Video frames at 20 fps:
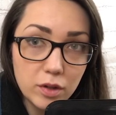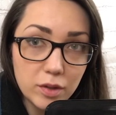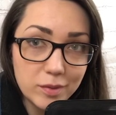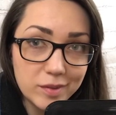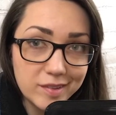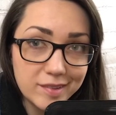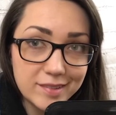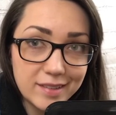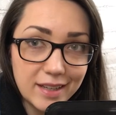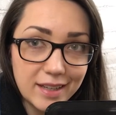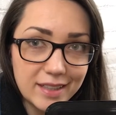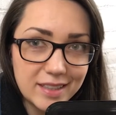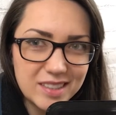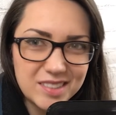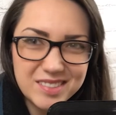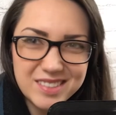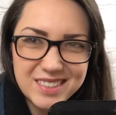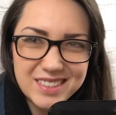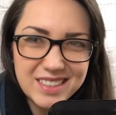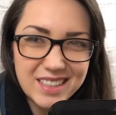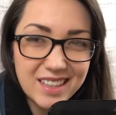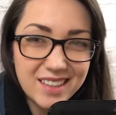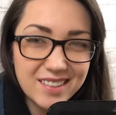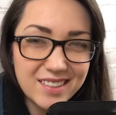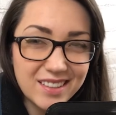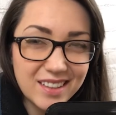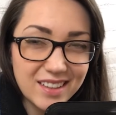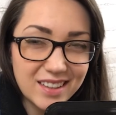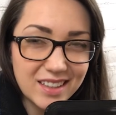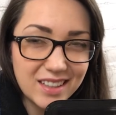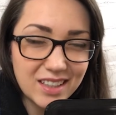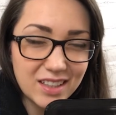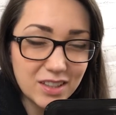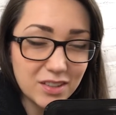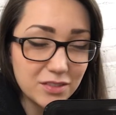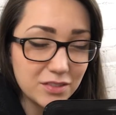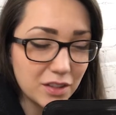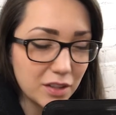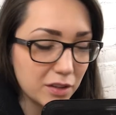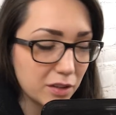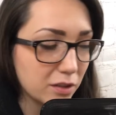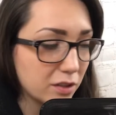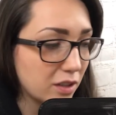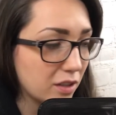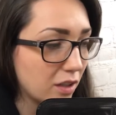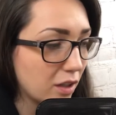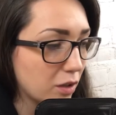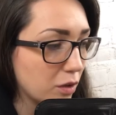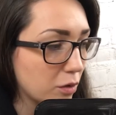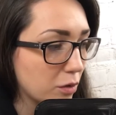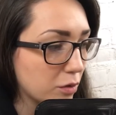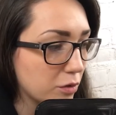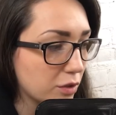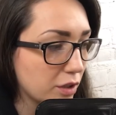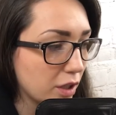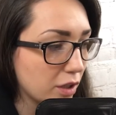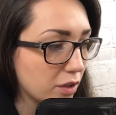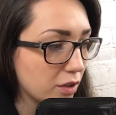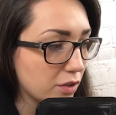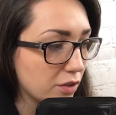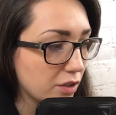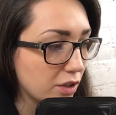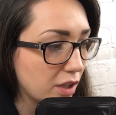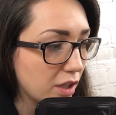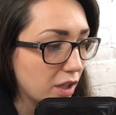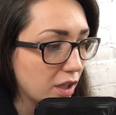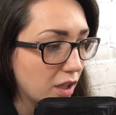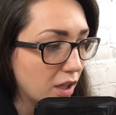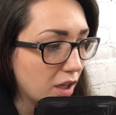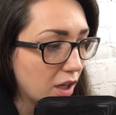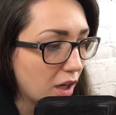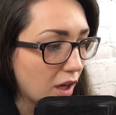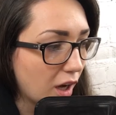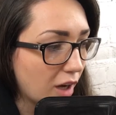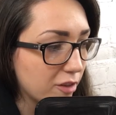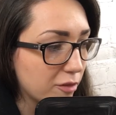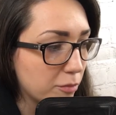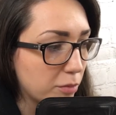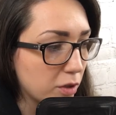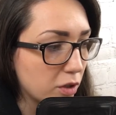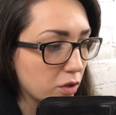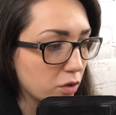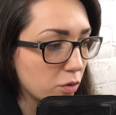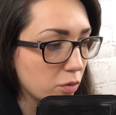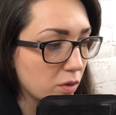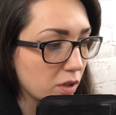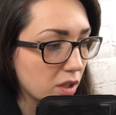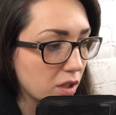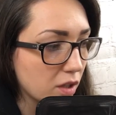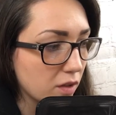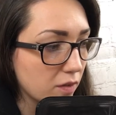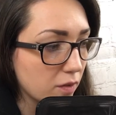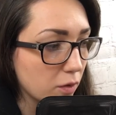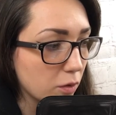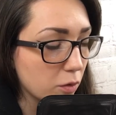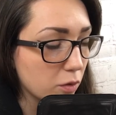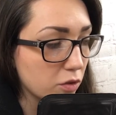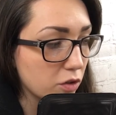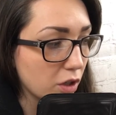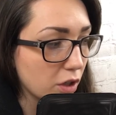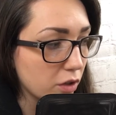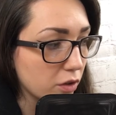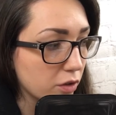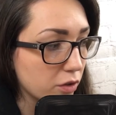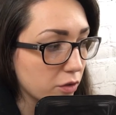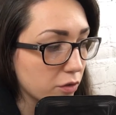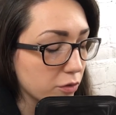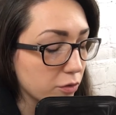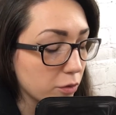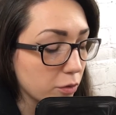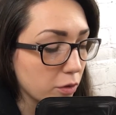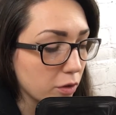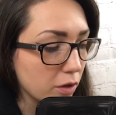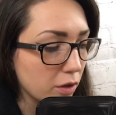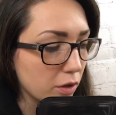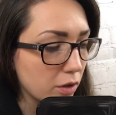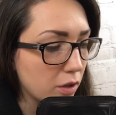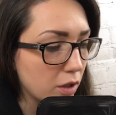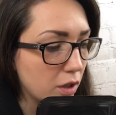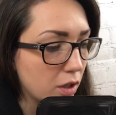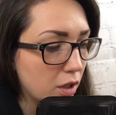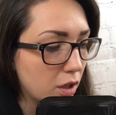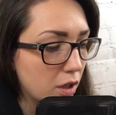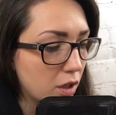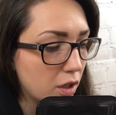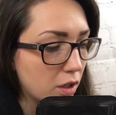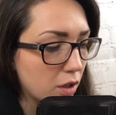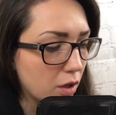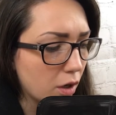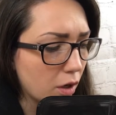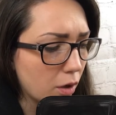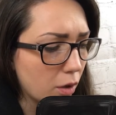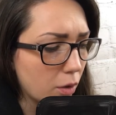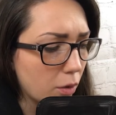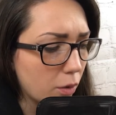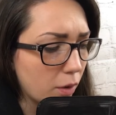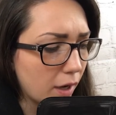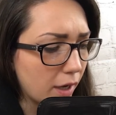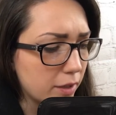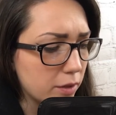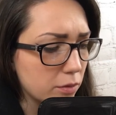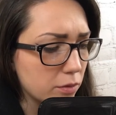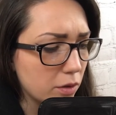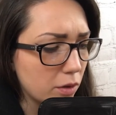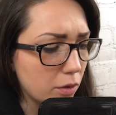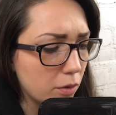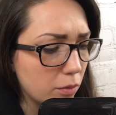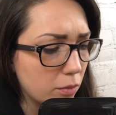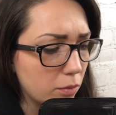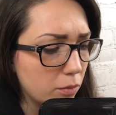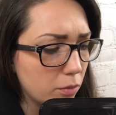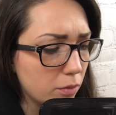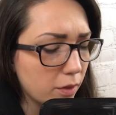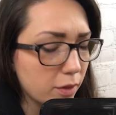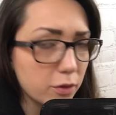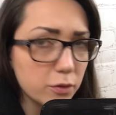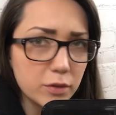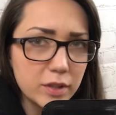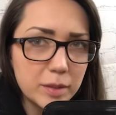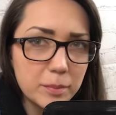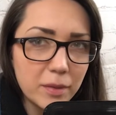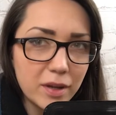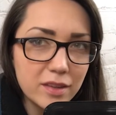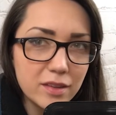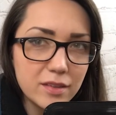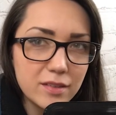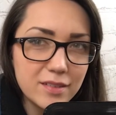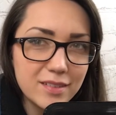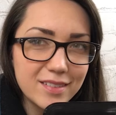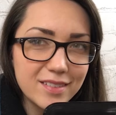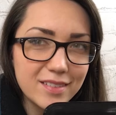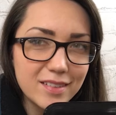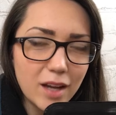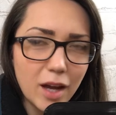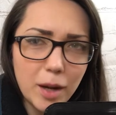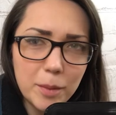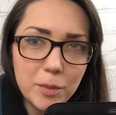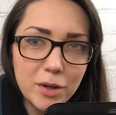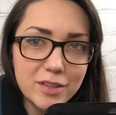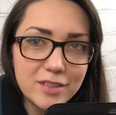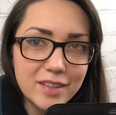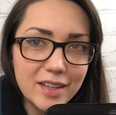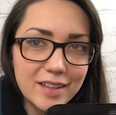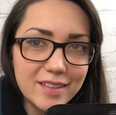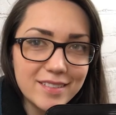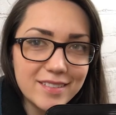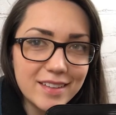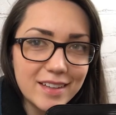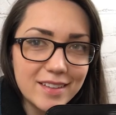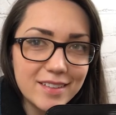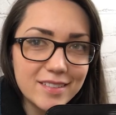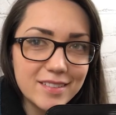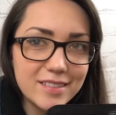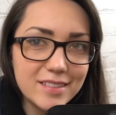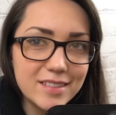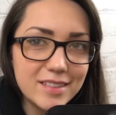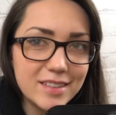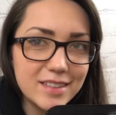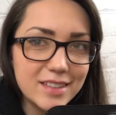It was day six, I think, of the 30 day logo challenge. I've been doing this logo challenge for, oh, I don't know, three months. I'm on day six.